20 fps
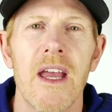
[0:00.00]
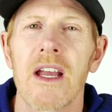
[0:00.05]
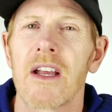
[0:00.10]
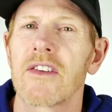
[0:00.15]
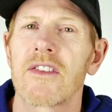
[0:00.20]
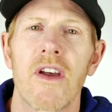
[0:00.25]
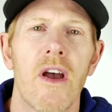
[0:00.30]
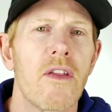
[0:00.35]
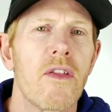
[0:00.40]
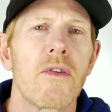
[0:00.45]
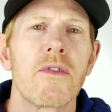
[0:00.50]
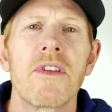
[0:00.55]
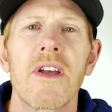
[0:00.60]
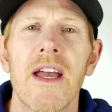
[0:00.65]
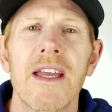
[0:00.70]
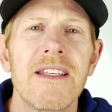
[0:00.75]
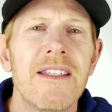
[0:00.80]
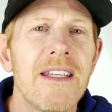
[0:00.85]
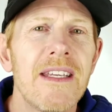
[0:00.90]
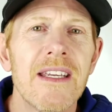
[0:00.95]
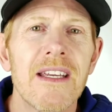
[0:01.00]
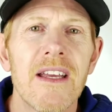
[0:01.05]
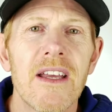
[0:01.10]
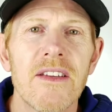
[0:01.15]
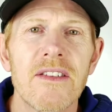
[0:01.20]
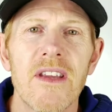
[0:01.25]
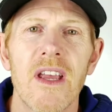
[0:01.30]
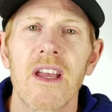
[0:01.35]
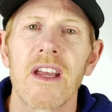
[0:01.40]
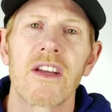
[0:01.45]
because all those
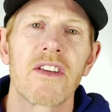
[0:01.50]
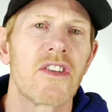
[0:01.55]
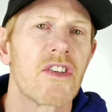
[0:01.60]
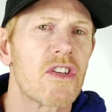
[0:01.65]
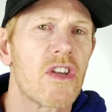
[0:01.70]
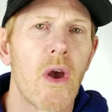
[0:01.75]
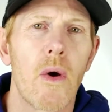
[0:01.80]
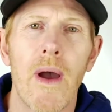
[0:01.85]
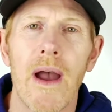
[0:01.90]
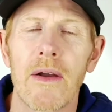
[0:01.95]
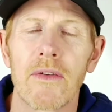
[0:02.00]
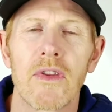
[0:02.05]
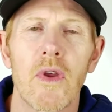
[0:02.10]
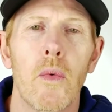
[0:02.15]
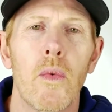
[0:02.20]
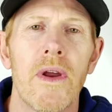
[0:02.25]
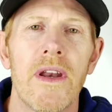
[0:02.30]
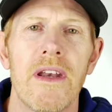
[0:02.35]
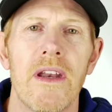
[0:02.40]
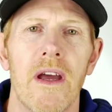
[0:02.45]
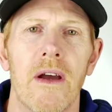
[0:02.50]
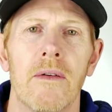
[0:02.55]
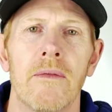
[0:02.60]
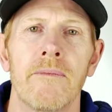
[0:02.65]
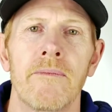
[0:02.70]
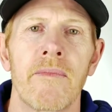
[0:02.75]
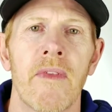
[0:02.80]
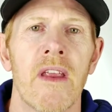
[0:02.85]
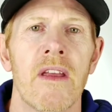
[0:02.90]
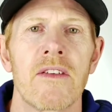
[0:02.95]
ideas could just go out the window.
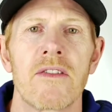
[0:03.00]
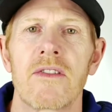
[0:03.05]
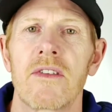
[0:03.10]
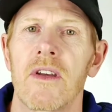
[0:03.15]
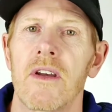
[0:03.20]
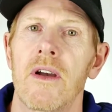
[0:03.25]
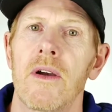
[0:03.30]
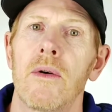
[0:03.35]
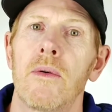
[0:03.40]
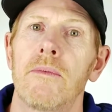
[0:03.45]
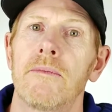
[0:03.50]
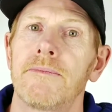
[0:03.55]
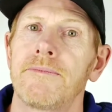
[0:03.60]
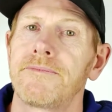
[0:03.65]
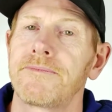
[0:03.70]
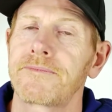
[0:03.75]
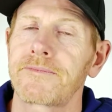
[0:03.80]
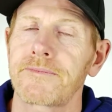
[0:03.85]
So